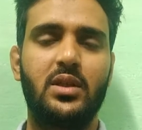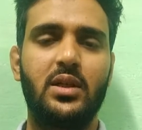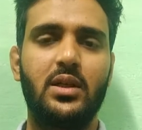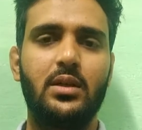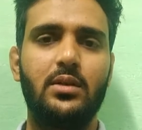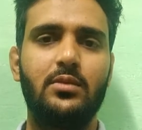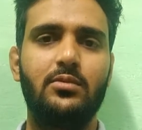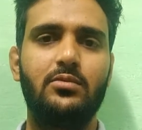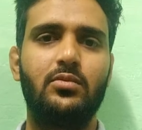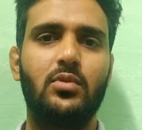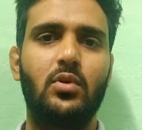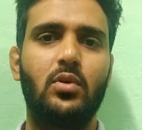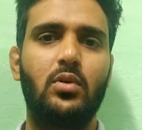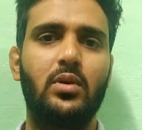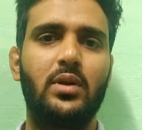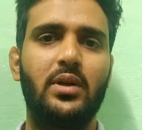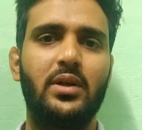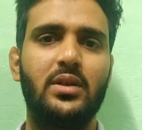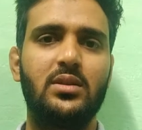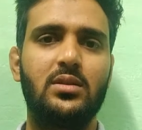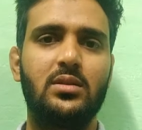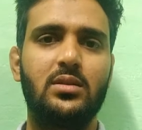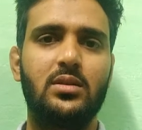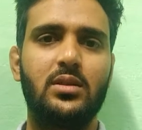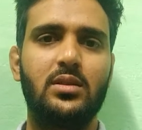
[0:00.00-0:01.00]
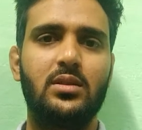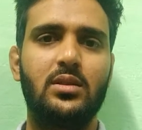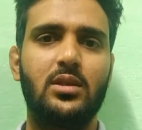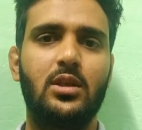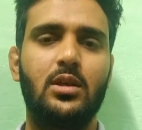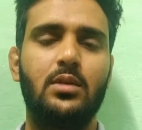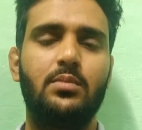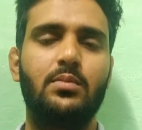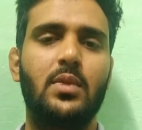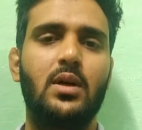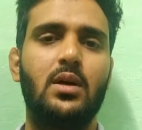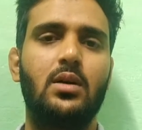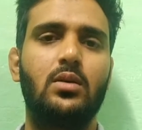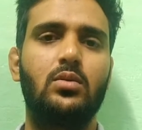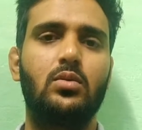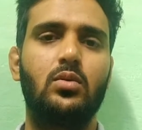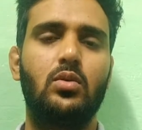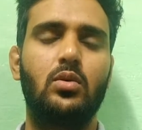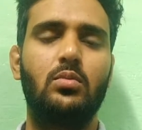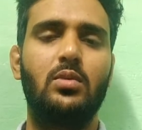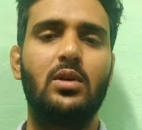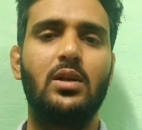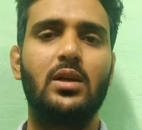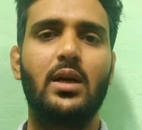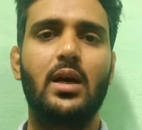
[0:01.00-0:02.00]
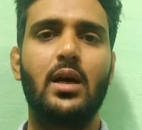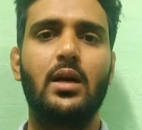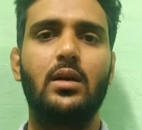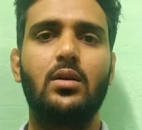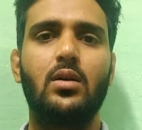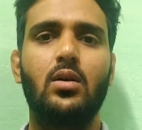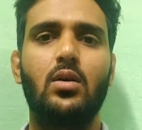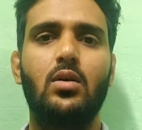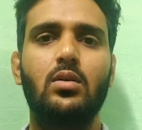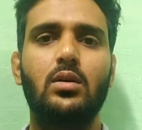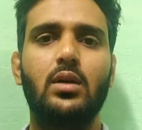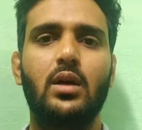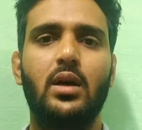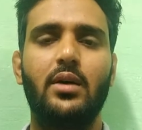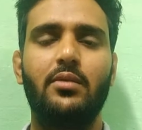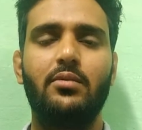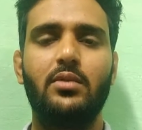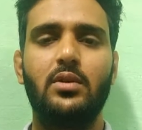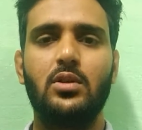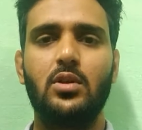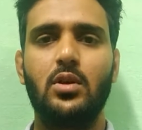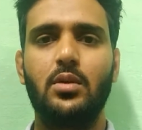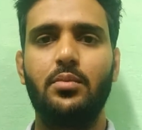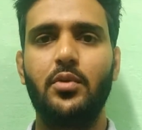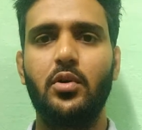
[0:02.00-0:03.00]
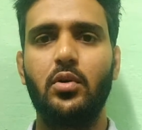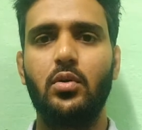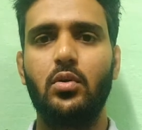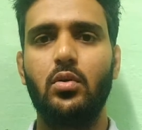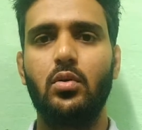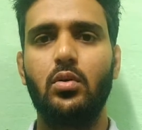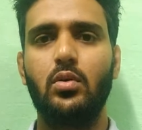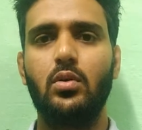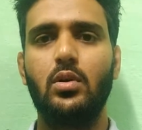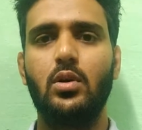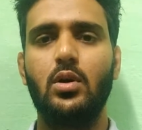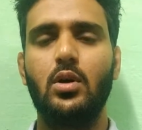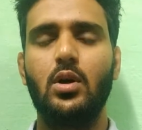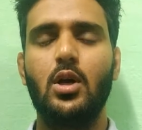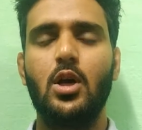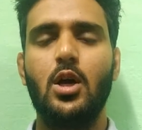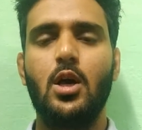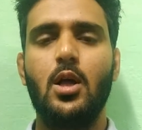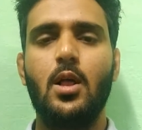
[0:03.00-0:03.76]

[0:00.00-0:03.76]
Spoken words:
tree, forest, schema, global catalog, FSMO role,